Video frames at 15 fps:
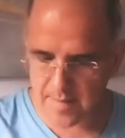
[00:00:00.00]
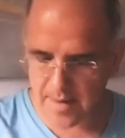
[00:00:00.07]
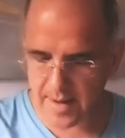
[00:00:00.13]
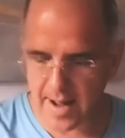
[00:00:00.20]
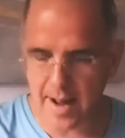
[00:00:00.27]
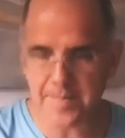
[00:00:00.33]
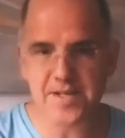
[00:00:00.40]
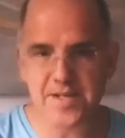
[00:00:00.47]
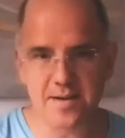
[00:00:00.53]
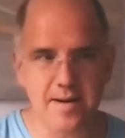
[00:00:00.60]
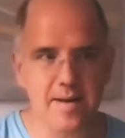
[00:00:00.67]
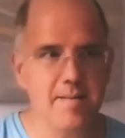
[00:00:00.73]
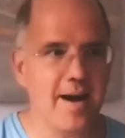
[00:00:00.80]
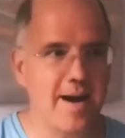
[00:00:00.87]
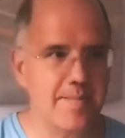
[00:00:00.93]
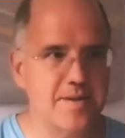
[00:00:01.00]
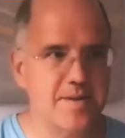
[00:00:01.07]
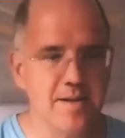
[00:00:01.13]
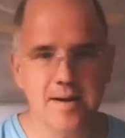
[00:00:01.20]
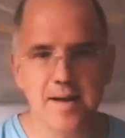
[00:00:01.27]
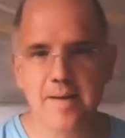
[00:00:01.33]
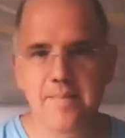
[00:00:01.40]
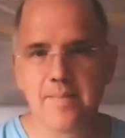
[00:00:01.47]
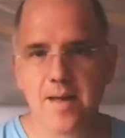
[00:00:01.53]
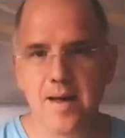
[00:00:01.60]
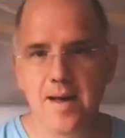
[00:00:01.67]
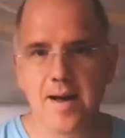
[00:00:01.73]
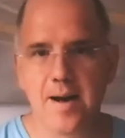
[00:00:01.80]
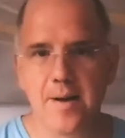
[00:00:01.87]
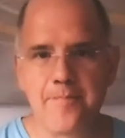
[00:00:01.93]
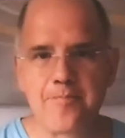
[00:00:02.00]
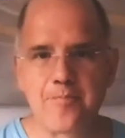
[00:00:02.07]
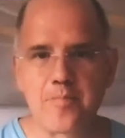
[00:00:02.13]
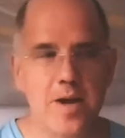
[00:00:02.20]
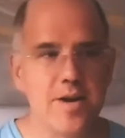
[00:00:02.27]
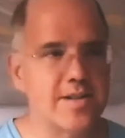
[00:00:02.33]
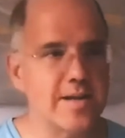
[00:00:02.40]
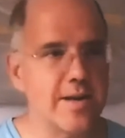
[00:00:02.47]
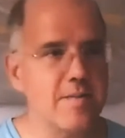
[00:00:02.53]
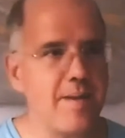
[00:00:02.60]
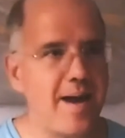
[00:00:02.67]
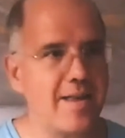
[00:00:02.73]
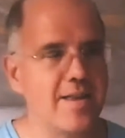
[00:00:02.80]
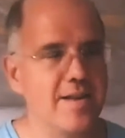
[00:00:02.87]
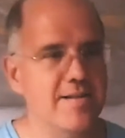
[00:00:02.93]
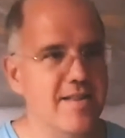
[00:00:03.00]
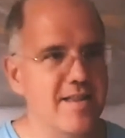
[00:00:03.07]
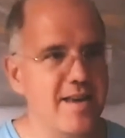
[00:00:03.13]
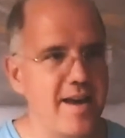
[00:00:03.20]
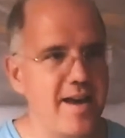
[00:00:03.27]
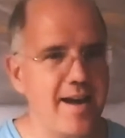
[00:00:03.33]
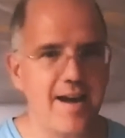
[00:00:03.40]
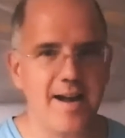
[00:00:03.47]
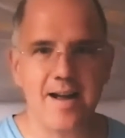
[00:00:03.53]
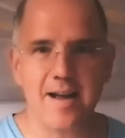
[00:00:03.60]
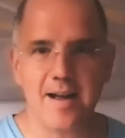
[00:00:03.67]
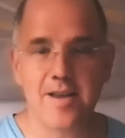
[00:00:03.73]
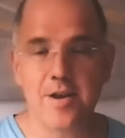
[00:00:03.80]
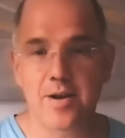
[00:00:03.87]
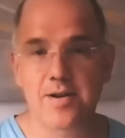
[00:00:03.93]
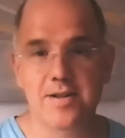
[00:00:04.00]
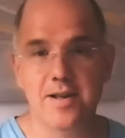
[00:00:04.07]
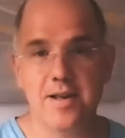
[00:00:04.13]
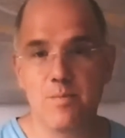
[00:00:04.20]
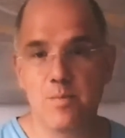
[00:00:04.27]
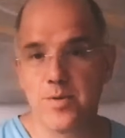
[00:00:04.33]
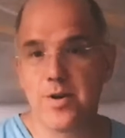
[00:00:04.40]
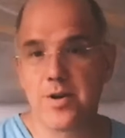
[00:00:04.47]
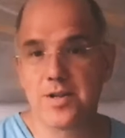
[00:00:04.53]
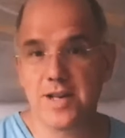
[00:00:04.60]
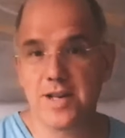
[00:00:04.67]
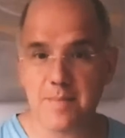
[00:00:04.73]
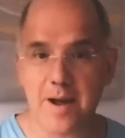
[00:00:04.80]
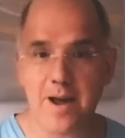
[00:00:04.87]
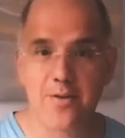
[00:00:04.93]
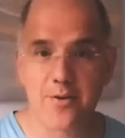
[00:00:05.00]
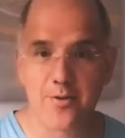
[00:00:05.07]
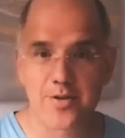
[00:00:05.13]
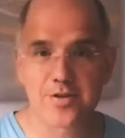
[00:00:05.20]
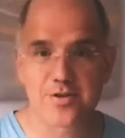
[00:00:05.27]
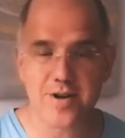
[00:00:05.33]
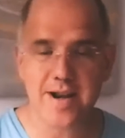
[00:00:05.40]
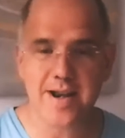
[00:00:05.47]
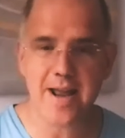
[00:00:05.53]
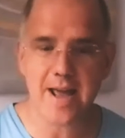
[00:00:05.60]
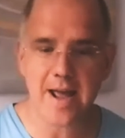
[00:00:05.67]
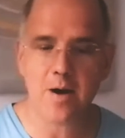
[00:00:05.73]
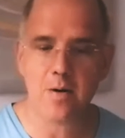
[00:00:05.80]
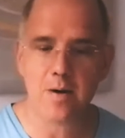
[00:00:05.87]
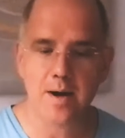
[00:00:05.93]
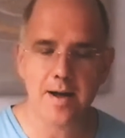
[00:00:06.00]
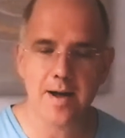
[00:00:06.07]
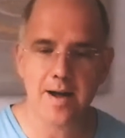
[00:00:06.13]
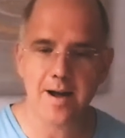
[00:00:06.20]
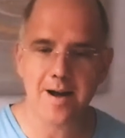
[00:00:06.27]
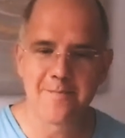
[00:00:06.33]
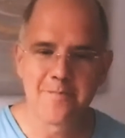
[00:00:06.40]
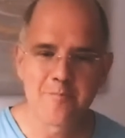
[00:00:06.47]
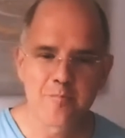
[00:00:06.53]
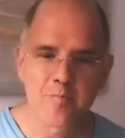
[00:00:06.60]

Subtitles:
Absolutely, absolutely. Yeah. And so the math is there. You can see the math on the screen now.